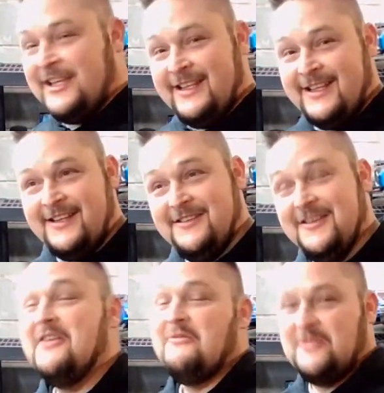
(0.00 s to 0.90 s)
thing he did
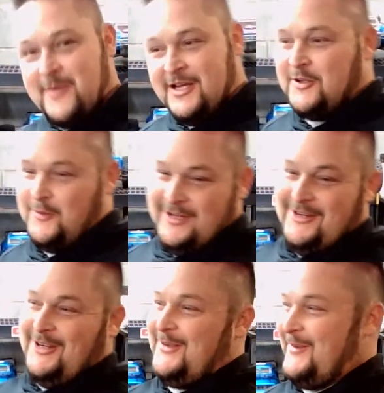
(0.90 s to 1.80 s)
was make sure he went and
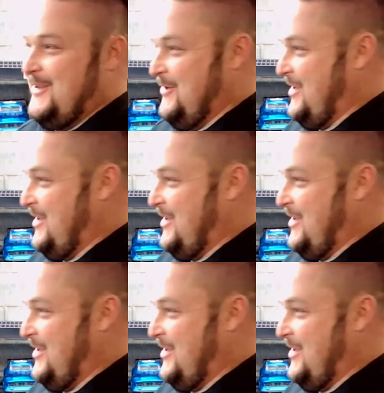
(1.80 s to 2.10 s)
got the video